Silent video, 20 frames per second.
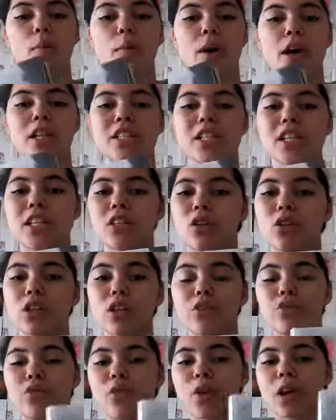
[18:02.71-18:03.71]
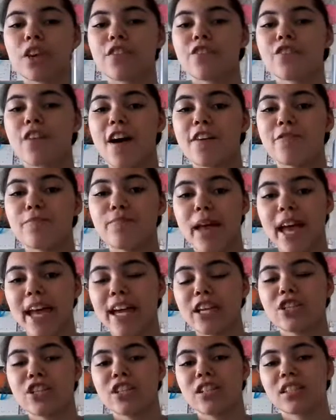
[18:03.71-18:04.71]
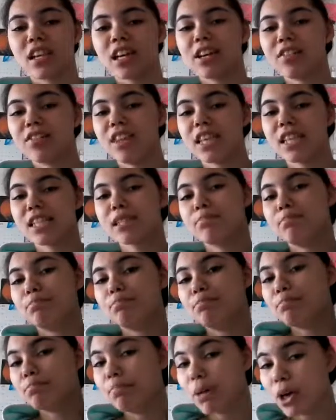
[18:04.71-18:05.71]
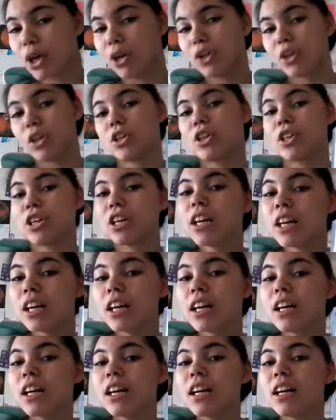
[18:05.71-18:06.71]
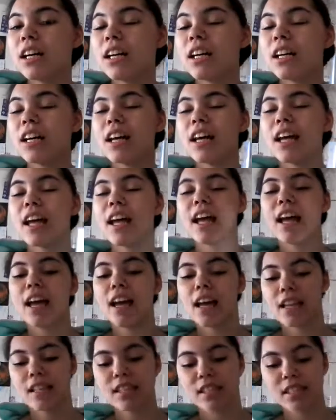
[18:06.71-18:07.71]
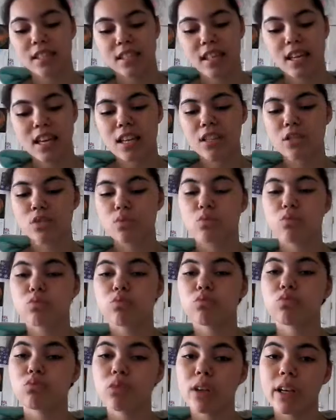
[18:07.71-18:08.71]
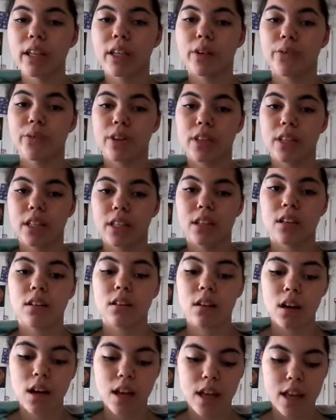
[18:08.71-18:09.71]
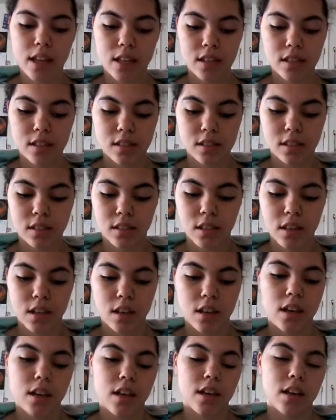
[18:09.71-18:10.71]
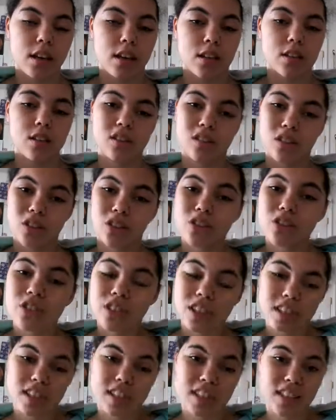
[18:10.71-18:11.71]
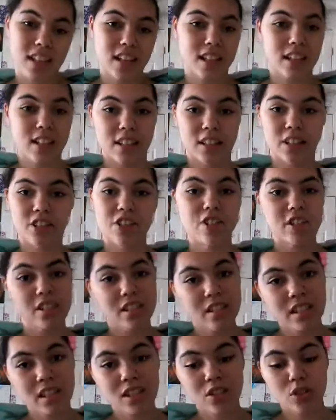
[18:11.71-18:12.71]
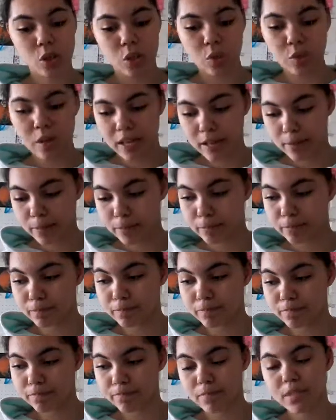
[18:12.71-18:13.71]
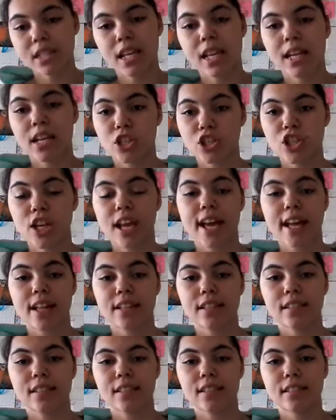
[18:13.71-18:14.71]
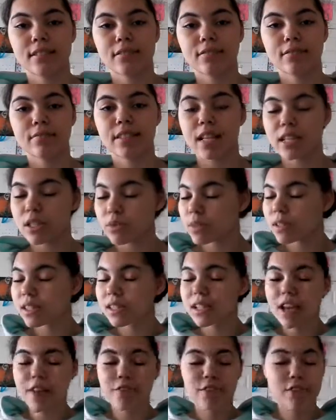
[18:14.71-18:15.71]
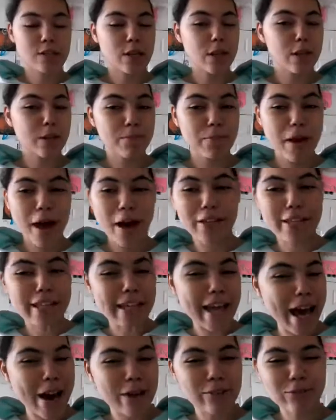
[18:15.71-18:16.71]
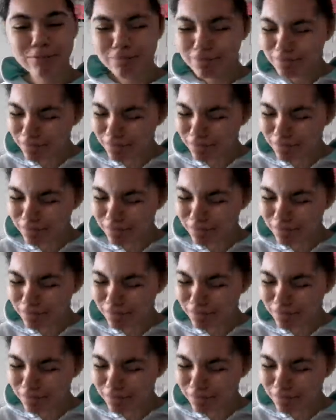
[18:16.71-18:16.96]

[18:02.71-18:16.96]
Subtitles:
much in only 45 pages of this book. And it's really, really good. So you just need to take a chance. That's what life is all about, you know?